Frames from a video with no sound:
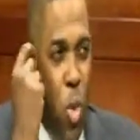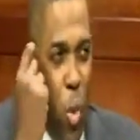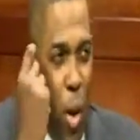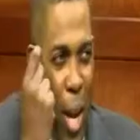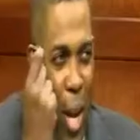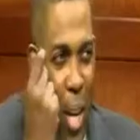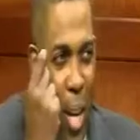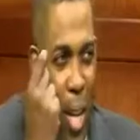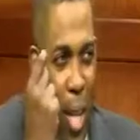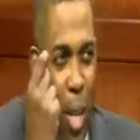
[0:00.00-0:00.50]

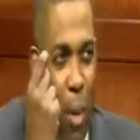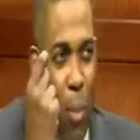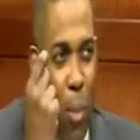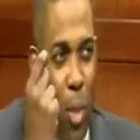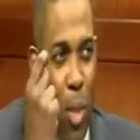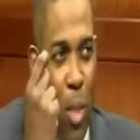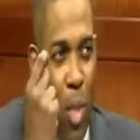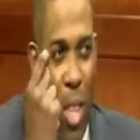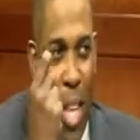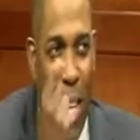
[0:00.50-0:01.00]
training them
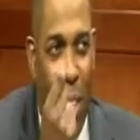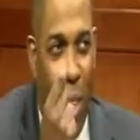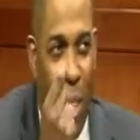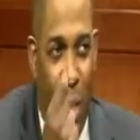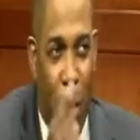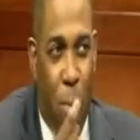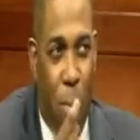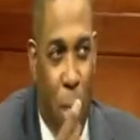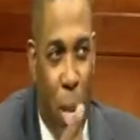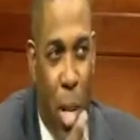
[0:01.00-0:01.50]
to think a
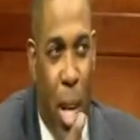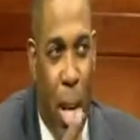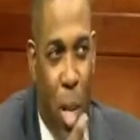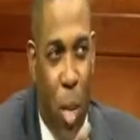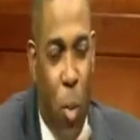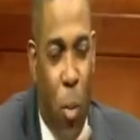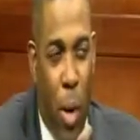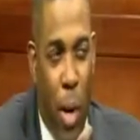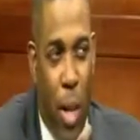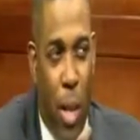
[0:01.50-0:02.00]
different kind
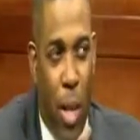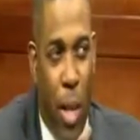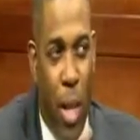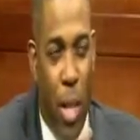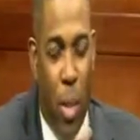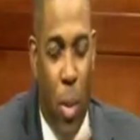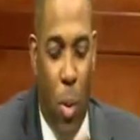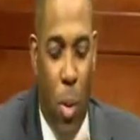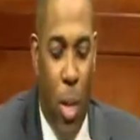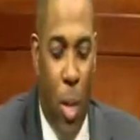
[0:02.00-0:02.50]
of way.
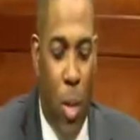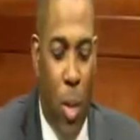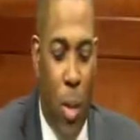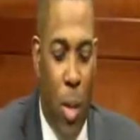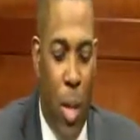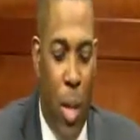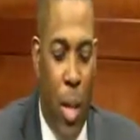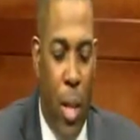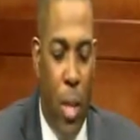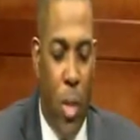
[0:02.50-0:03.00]

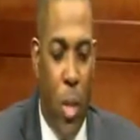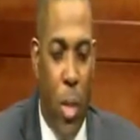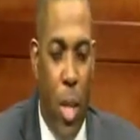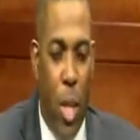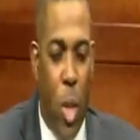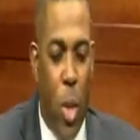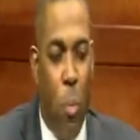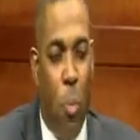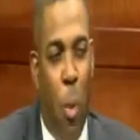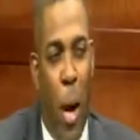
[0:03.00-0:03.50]
It is
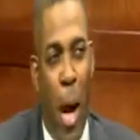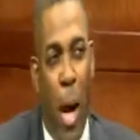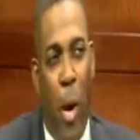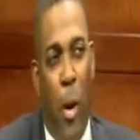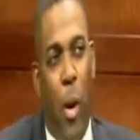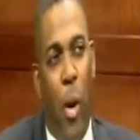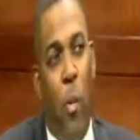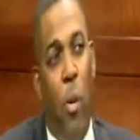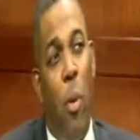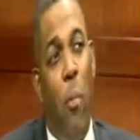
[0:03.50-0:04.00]

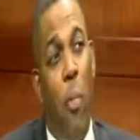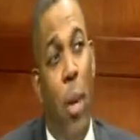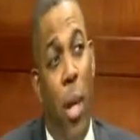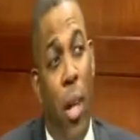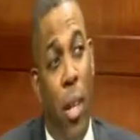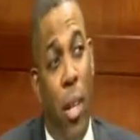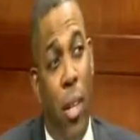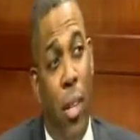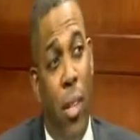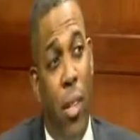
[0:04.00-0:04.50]
inspiring
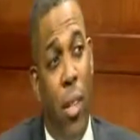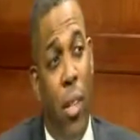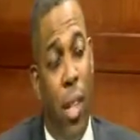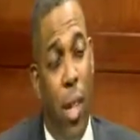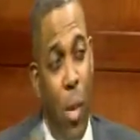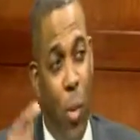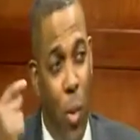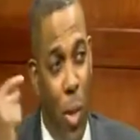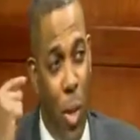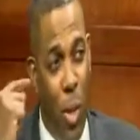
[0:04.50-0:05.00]
rebellion
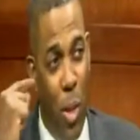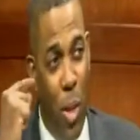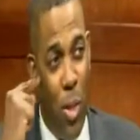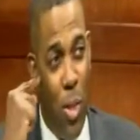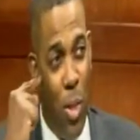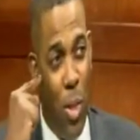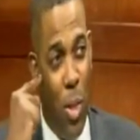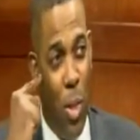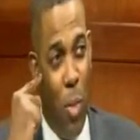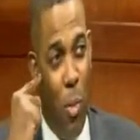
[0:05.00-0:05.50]
when you
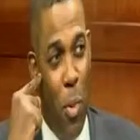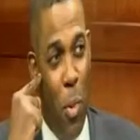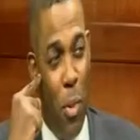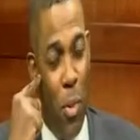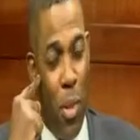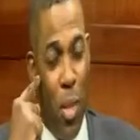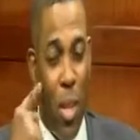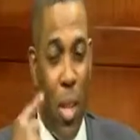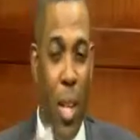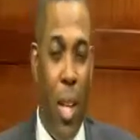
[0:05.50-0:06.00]
listen to the
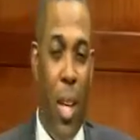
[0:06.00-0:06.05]
music.